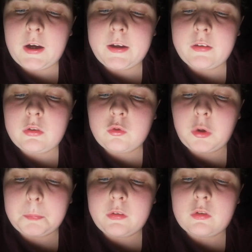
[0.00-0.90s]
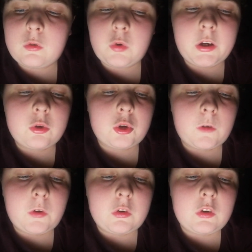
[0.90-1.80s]
ice droplets strike
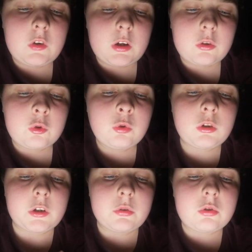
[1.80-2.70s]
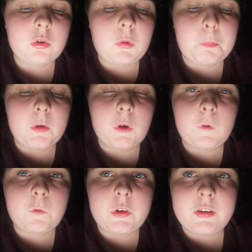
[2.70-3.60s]
surfaces that are too close or below
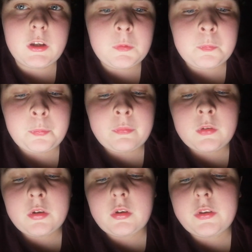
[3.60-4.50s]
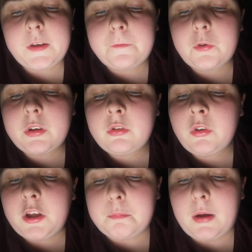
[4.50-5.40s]
freezing, they freeze
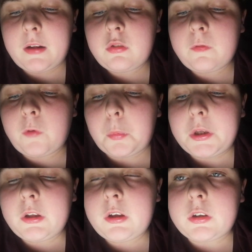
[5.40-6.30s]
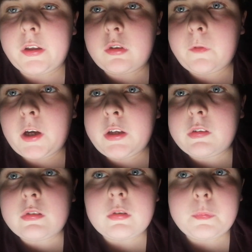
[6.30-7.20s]
on impact, forming a glaze of
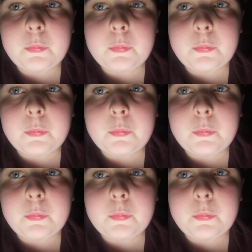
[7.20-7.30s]
ice.